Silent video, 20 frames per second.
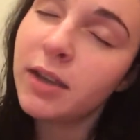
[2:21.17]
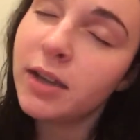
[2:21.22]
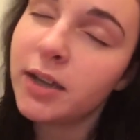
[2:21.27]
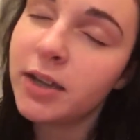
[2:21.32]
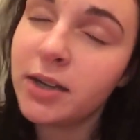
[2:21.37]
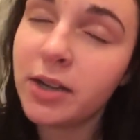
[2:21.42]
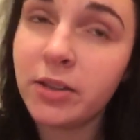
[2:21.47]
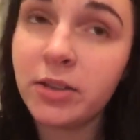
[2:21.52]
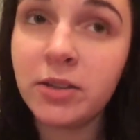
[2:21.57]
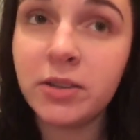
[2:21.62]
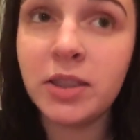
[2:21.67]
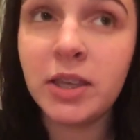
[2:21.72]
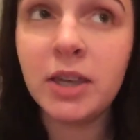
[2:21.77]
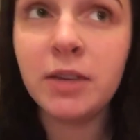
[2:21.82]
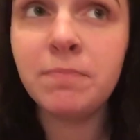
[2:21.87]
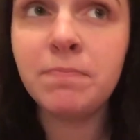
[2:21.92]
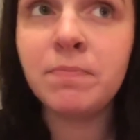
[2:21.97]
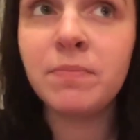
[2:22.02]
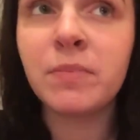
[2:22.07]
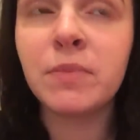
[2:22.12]
another thing
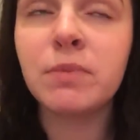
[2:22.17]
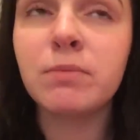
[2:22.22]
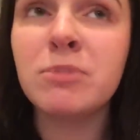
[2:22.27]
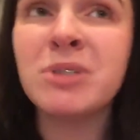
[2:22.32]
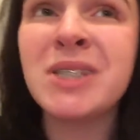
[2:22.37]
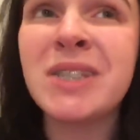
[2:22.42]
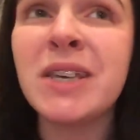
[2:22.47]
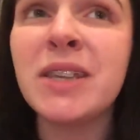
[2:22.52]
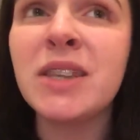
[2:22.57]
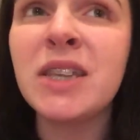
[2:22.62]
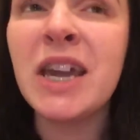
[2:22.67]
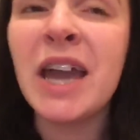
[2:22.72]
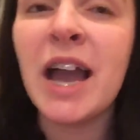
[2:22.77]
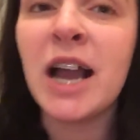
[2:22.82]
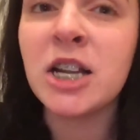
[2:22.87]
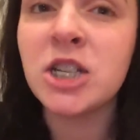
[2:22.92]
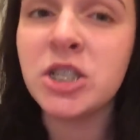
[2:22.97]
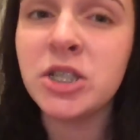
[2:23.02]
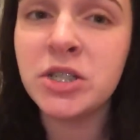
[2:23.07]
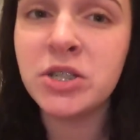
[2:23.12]
was that they
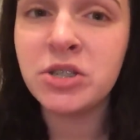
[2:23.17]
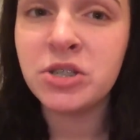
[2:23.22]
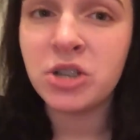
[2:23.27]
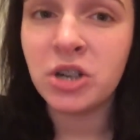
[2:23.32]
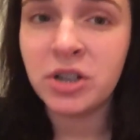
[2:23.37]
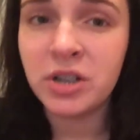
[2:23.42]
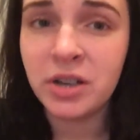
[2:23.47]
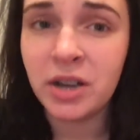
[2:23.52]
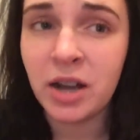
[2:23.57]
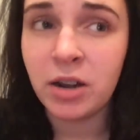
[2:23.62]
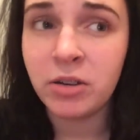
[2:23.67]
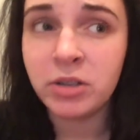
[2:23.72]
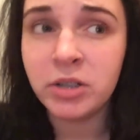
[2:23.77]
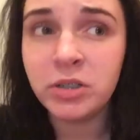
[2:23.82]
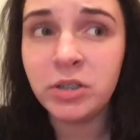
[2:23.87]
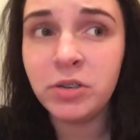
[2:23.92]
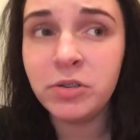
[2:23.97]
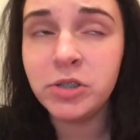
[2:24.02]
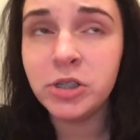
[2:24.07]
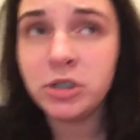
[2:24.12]
actually started out on
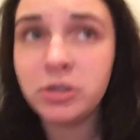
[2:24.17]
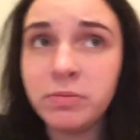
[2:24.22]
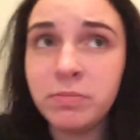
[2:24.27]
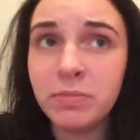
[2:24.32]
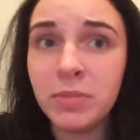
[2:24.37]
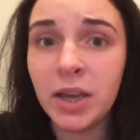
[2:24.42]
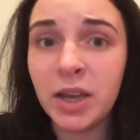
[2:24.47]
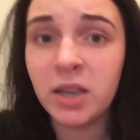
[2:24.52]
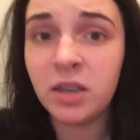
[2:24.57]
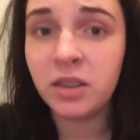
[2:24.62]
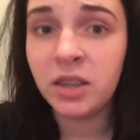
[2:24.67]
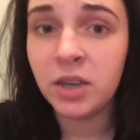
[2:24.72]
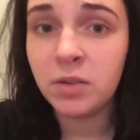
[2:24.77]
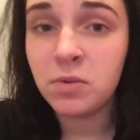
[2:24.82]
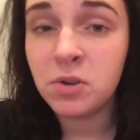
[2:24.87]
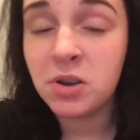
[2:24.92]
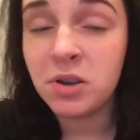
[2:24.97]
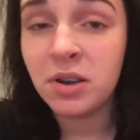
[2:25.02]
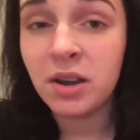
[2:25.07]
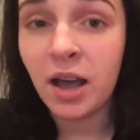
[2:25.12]
YouTube, and they
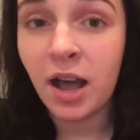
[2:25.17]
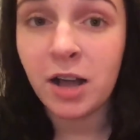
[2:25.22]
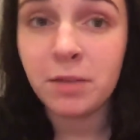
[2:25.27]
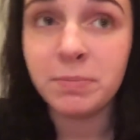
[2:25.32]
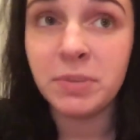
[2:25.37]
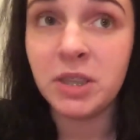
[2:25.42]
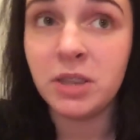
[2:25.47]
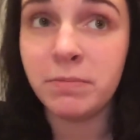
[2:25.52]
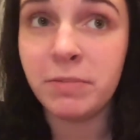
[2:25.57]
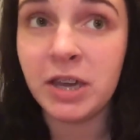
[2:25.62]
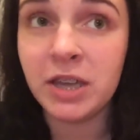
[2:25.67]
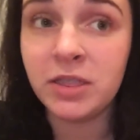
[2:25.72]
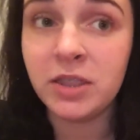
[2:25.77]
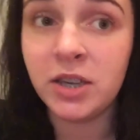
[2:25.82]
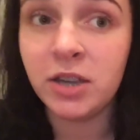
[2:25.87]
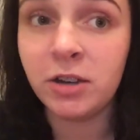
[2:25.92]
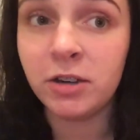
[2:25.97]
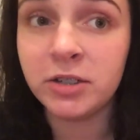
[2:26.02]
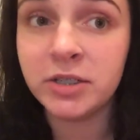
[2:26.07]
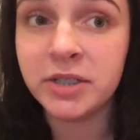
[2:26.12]
would not be the band
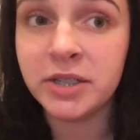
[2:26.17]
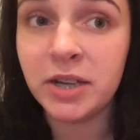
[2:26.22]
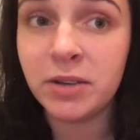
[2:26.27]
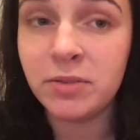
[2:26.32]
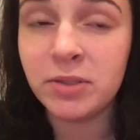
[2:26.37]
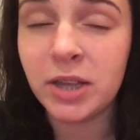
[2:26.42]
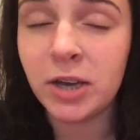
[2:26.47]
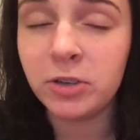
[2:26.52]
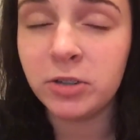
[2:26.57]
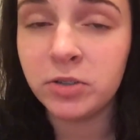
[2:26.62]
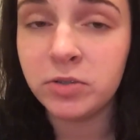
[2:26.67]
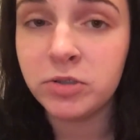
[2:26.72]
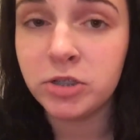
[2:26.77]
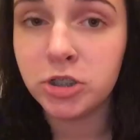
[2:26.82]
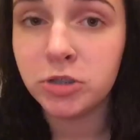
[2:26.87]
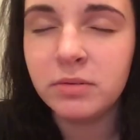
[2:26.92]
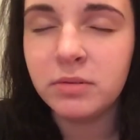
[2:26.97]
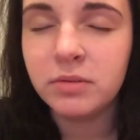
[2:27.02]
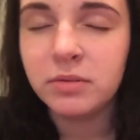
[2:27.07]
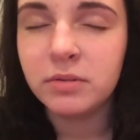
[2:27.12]
they are today without
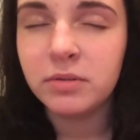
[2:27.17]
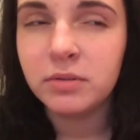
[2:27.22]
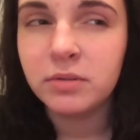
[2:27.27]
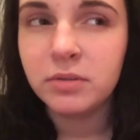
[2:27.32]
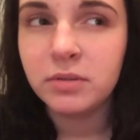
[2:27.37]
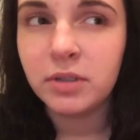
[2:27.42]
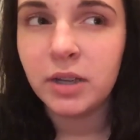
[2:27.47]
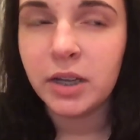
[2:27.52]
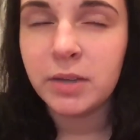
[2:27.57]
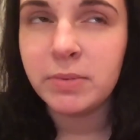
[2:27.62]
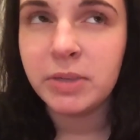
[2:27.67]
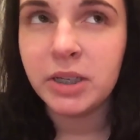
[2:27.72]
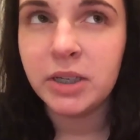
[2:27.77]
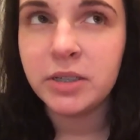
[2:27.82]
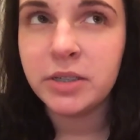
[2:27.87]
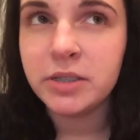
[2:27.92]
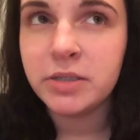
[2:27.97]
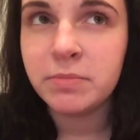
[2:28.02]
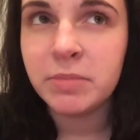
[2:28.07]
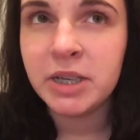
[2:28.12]
YouTube. I mean, it
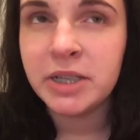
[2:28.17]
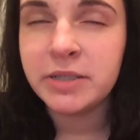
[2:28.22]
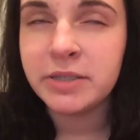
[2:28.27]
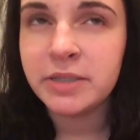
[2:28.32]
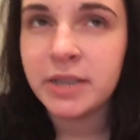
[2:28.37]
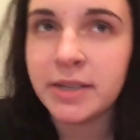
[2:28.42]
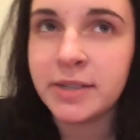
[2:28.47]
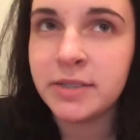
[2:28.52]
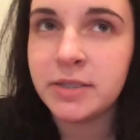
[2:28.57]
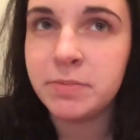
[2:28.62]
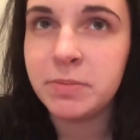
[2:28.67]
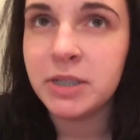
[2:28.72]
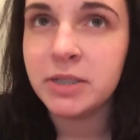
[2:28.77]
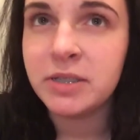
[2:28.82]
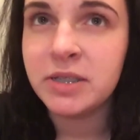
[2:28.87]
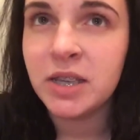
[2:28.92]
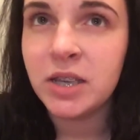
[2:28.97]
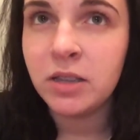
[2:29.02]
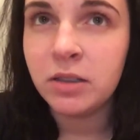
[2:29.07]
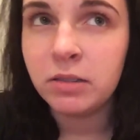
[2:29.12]
doesn't make sense
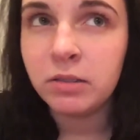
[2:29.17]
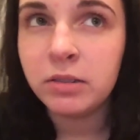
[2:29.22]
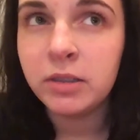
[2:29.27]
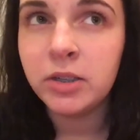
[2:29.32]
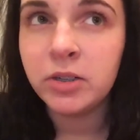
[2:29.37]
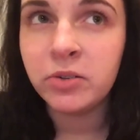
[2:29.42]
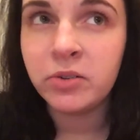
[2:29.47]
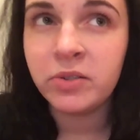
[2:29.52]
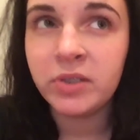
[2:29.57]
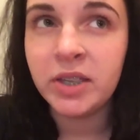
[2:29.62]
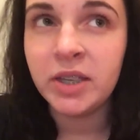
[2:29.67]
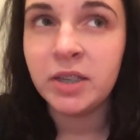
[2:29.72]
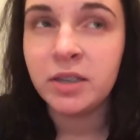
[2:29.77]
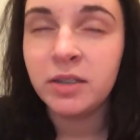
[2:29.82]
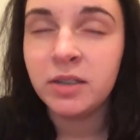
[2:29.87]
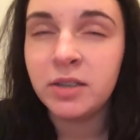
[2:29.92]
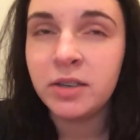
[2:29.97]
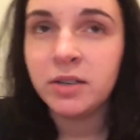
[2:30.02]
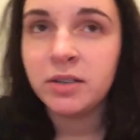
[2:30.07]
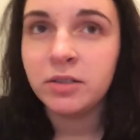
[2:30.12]
because they literally
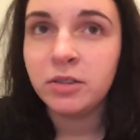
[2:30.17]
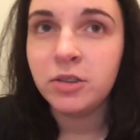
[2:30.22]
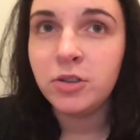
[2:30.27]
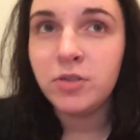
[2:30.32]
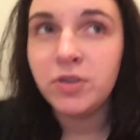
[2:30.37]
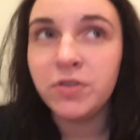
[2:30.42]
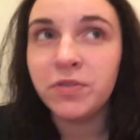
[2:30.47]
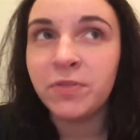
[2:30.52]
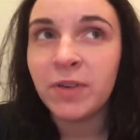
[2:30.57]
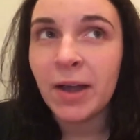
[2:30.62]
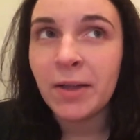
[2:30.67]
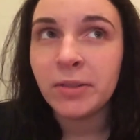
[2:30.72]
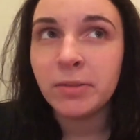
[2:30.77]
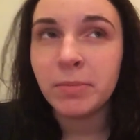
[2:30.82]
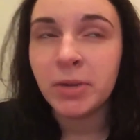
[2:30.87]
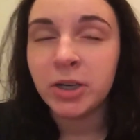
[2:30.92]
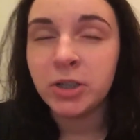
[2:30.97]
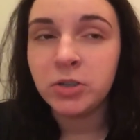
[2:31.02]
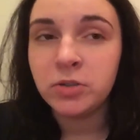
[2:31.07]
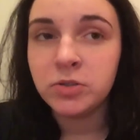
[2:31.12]
found
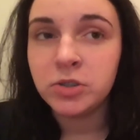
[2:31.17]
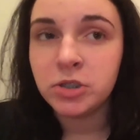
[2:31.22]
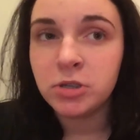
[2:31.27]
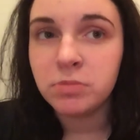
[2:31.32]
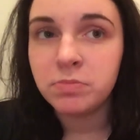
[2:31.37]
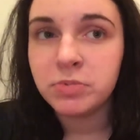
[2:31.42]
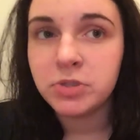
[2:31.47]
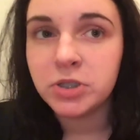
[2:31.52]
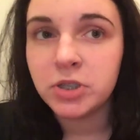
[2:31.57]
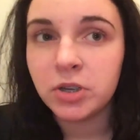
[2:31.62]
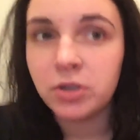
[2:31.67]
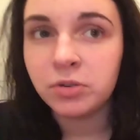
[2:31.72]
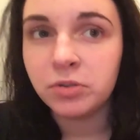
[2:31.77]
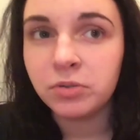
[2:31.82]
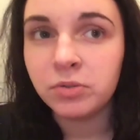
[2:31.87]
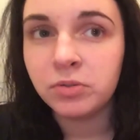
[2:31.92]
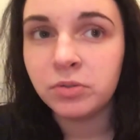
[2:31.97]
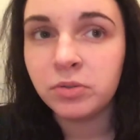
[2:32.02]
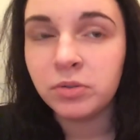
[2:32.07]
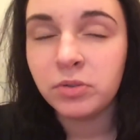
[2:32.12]
them on YouTube.
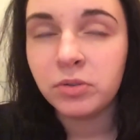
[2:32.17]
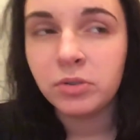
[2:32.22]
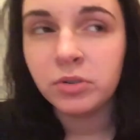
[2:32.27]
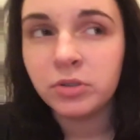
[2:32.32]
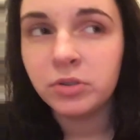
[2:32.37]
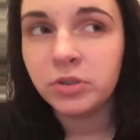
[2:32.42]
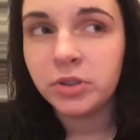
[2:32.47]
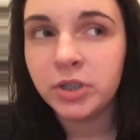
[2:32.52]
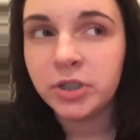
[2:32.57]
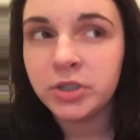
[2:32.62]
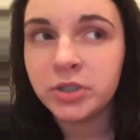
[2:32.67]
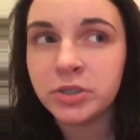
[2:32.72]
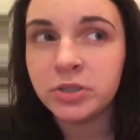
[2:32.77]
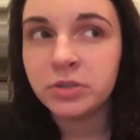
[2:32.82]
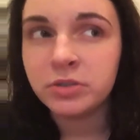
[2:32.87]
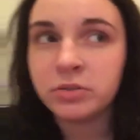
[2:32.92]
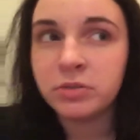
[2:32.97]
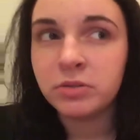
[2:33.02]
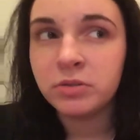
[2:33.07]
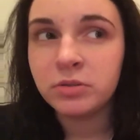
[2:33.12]
So they're
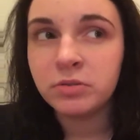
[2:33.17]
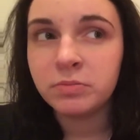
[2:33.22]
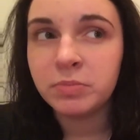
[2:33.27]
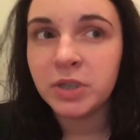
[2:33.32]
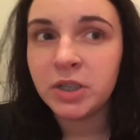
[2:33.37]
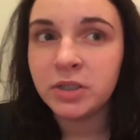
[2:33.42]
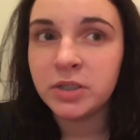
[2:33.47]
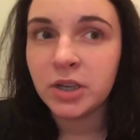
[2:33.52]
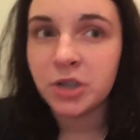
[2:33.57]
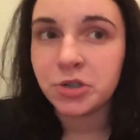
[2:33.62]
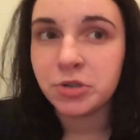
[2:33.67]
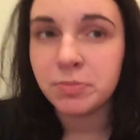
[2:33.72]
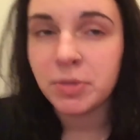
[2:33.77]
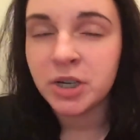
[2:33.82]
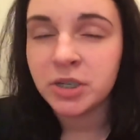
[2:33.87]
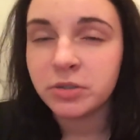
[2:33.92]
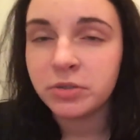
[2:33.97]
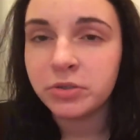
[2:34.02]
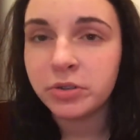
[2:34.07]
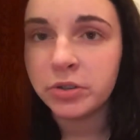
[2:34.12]
just being
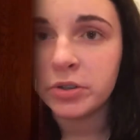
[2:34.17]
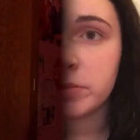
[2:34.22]
detrimental to